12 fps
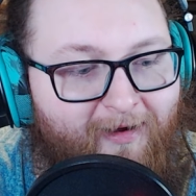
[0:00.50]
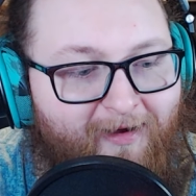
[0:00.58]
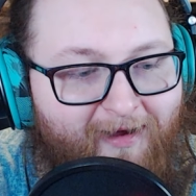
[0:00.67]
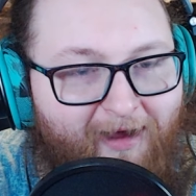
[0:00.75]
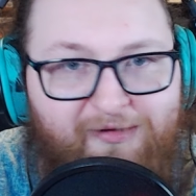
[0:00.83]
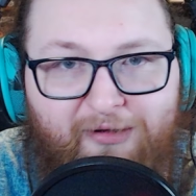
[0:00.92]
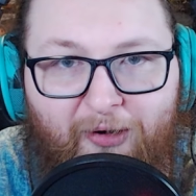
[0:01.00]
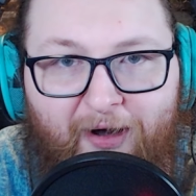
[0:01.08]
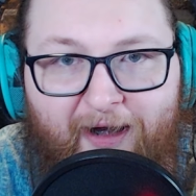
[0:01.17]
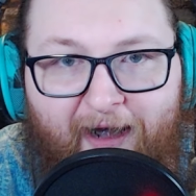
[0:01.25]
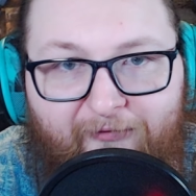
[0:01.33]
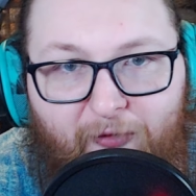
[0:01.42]
How's it going
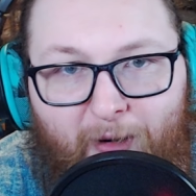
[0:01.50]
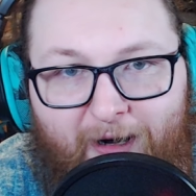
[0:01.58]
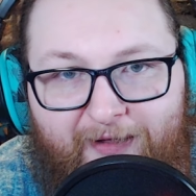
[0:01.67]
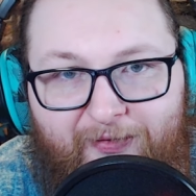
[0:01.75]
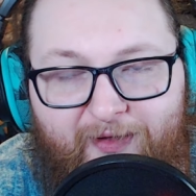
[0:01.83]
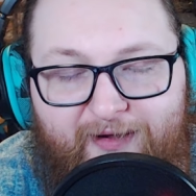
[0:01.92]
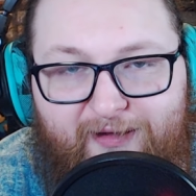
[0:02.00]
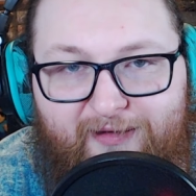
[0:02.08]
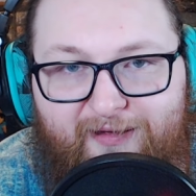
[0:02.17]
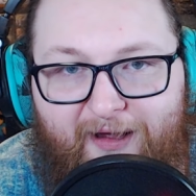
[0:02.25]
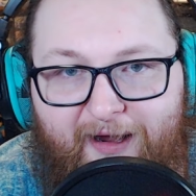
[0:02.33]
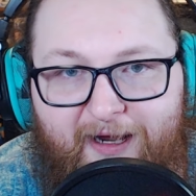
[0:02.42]
today, everyone? This is
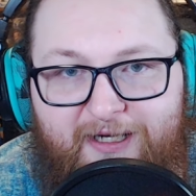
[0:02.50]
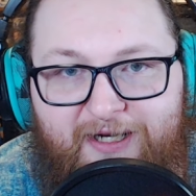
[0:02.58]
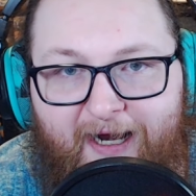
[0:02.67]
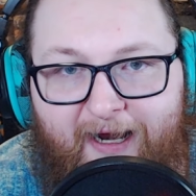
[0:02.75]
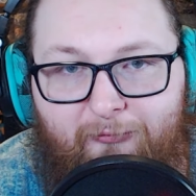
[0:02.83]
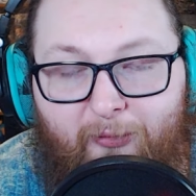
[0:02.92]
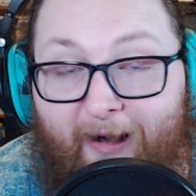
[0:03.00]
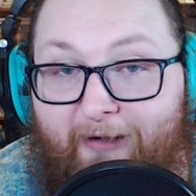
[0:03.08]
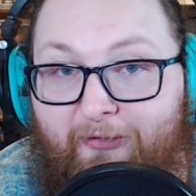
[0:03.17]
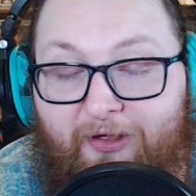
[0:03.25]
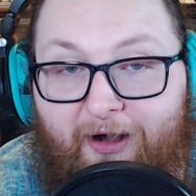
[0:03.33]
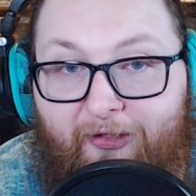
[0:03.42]
Sage, and we're back
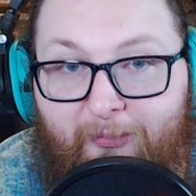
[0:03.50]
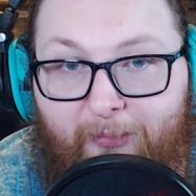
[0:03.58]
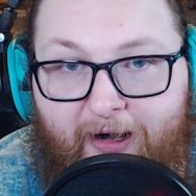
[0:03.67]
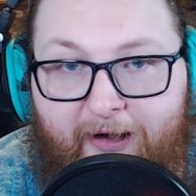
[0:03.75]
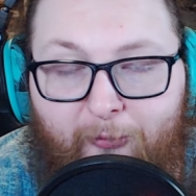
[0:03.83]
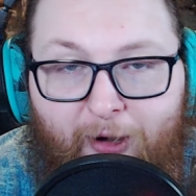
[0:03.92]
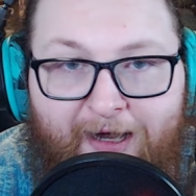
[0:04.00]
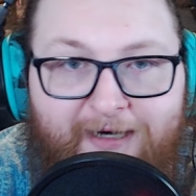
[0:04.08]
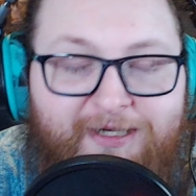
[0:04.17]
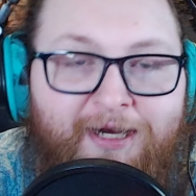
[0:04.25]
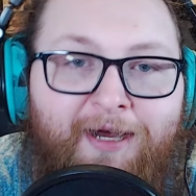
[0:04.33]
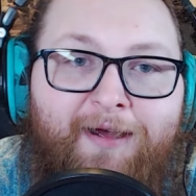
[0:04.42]
with another Market Watch.